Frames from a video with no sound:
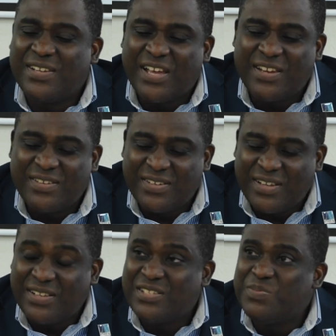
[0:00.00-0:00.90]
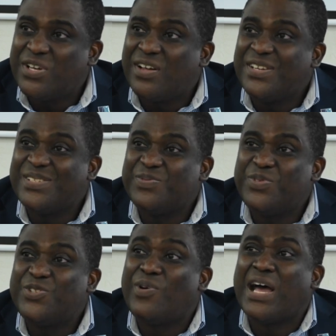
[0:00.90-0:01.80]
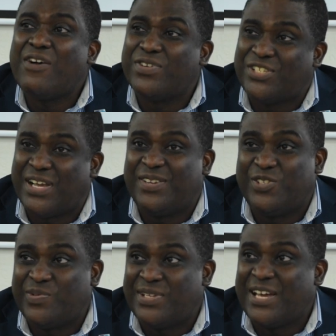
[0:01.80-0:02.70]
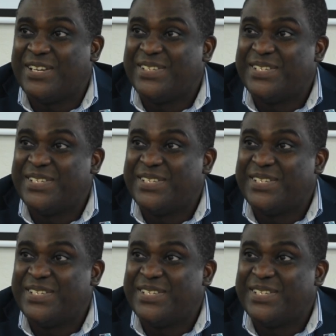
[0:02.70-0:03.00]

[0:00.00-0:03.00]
And to be honest, we don't have a challenge with that.